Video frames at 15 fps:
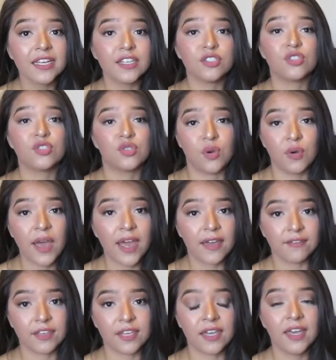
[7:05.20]
is so
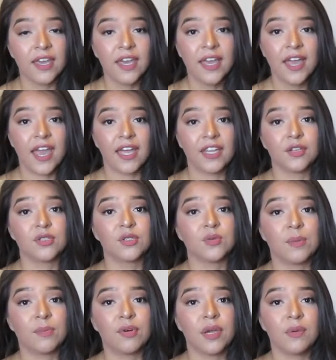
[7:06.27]
heavy, and there was
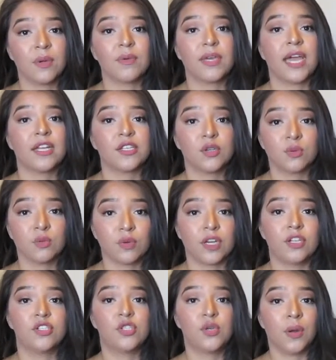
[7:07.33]
one point where we had to
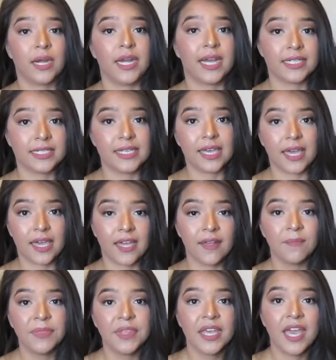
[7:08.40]
rush to our next
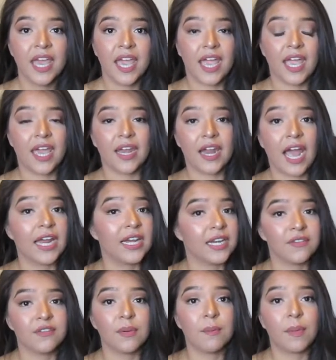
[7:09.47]
gate and I
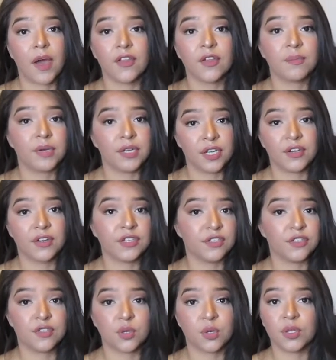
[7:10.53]
didn't even bother putting her in
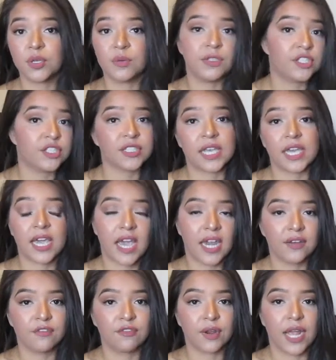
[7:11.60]
the stroller. We just like
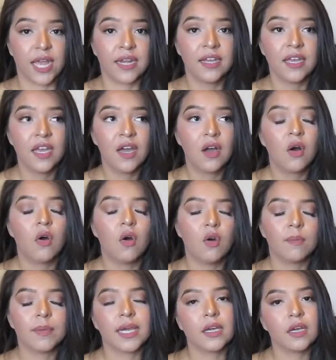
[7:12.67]
kind of ran.
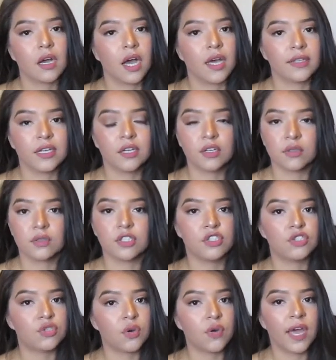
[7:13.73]
Oh my god, that girl is
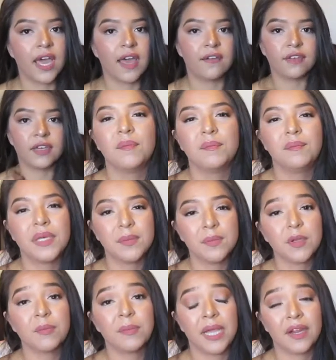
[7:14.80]
so heavy. Be
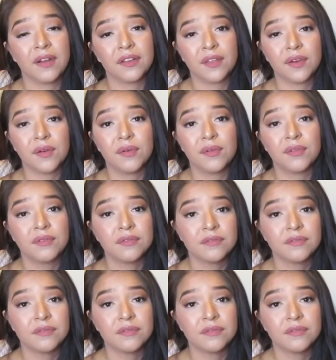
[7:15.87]
prepared though.